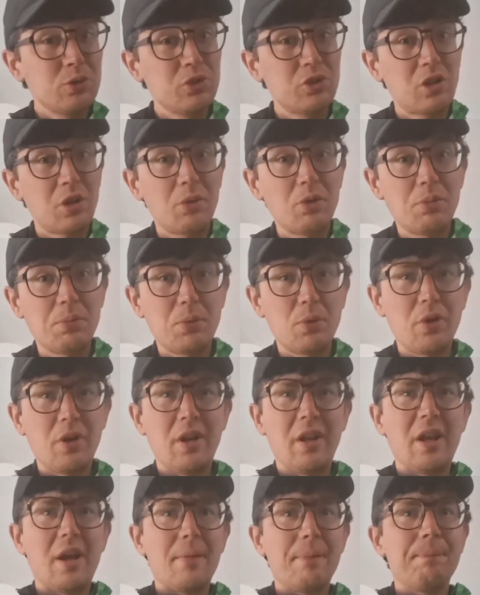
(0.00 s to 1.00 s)
was I was
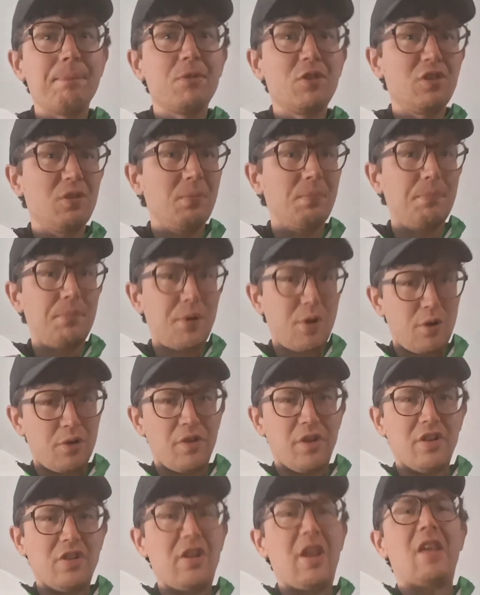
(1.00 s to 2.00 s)
boiling up some porridge.